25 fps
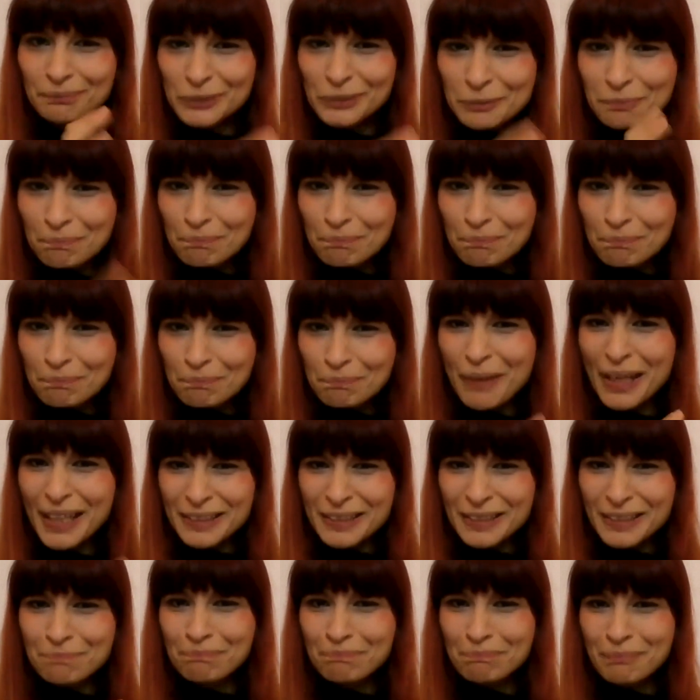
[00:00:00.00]
to
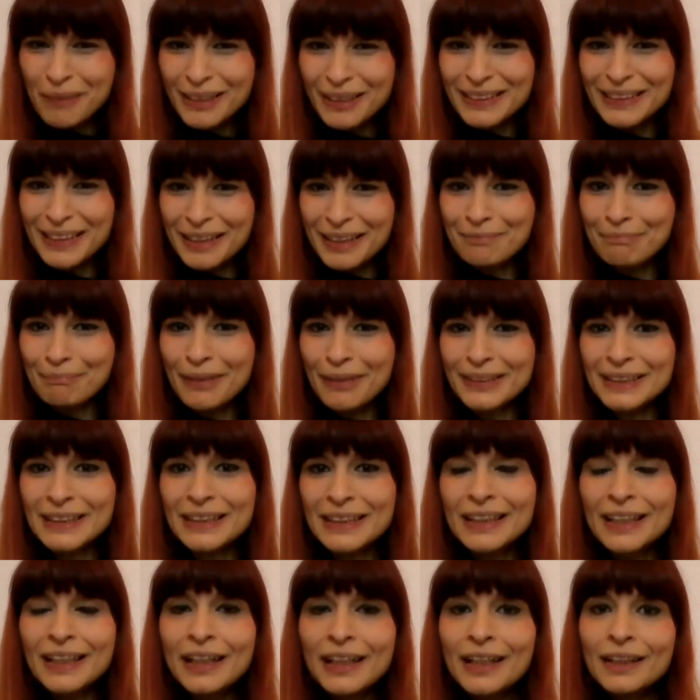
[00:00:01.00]
make money and
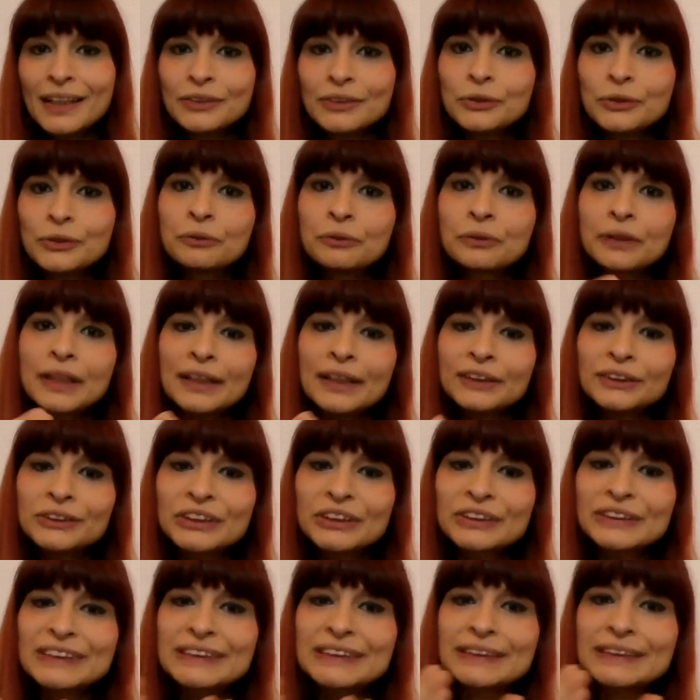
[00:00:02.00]
money, you can
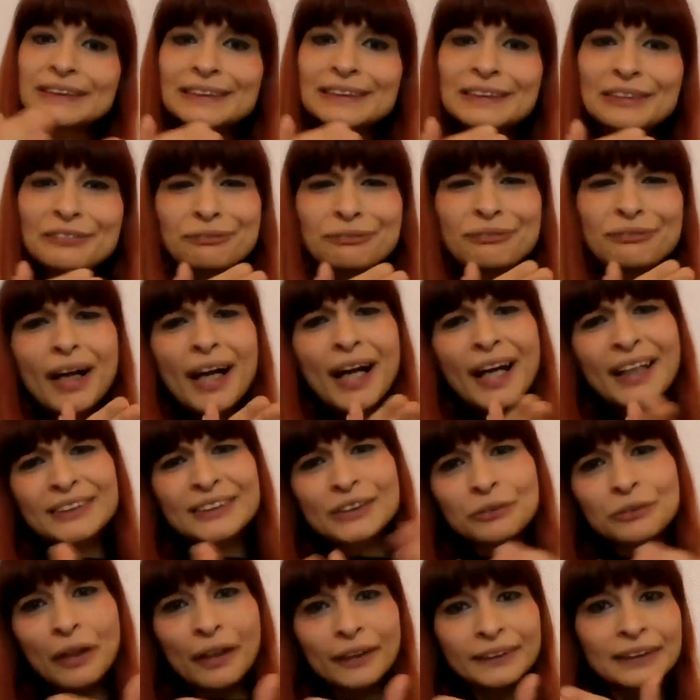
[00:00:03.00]
just divide
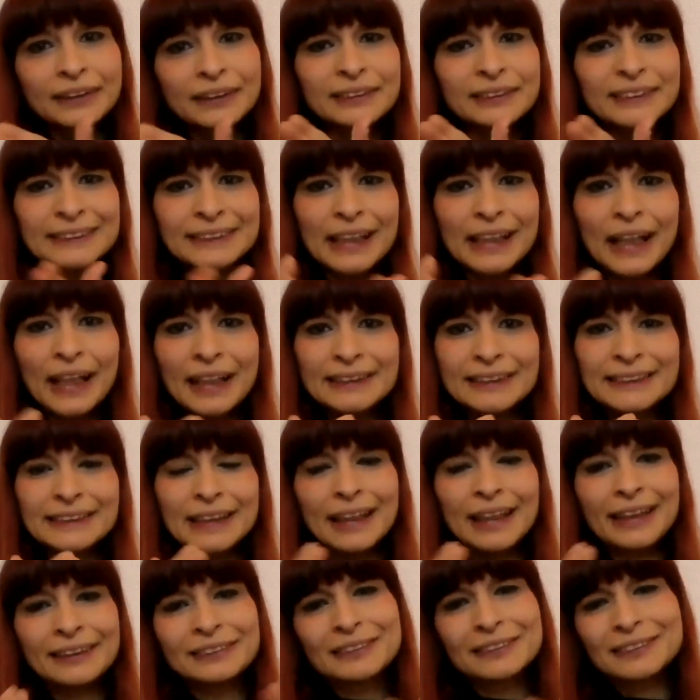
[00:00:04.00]
to other sites,
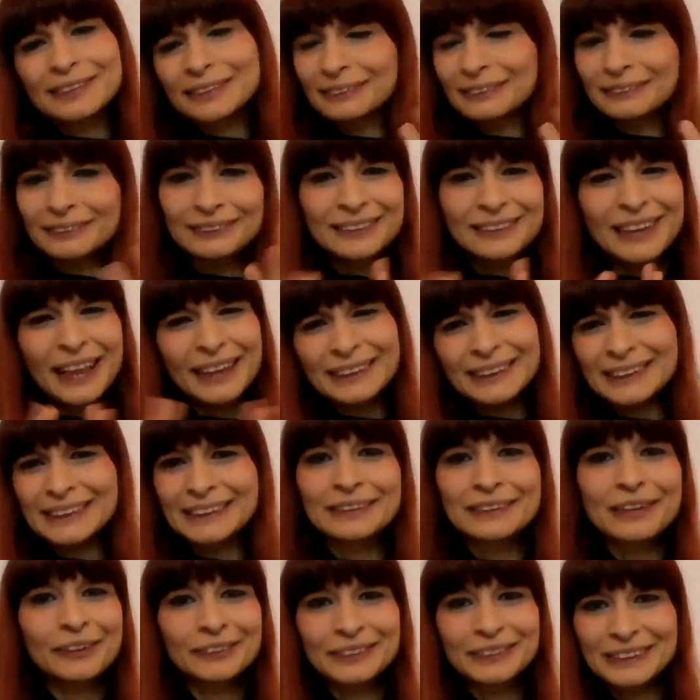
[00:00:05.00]
and that is
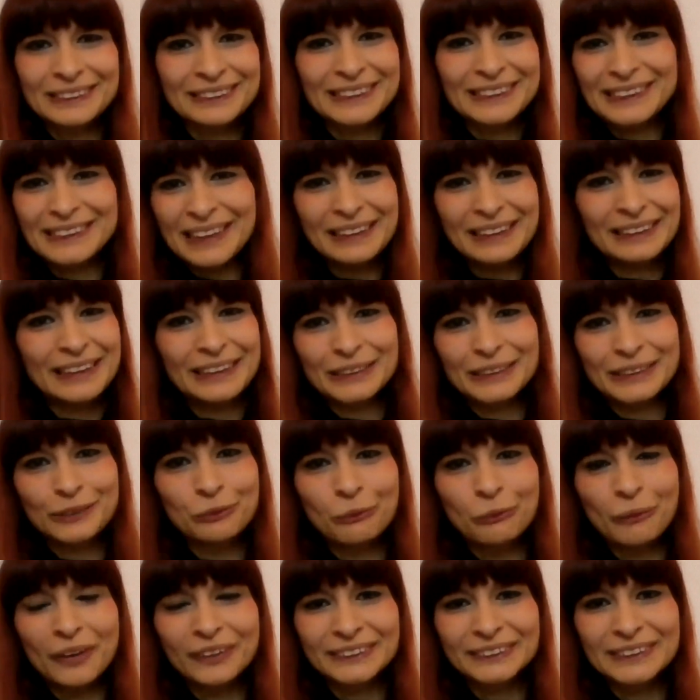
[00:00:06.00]
not the thing that
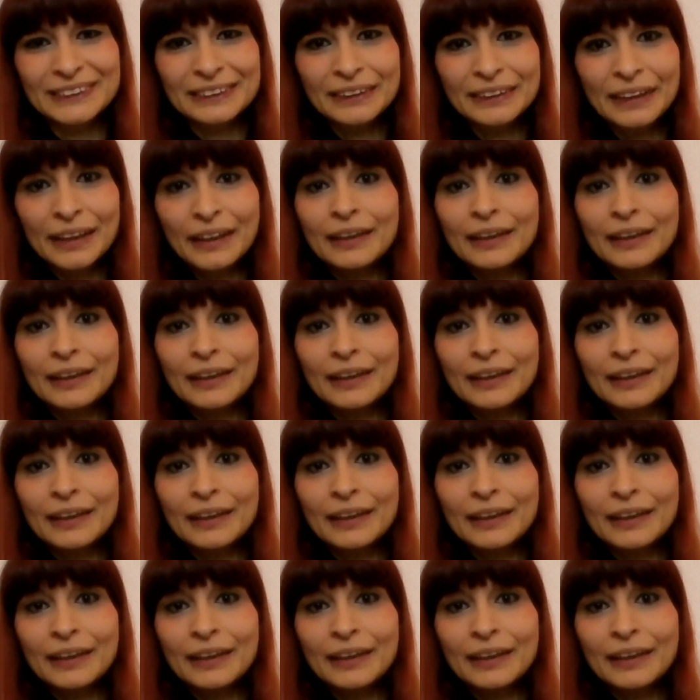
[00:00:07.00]
you want.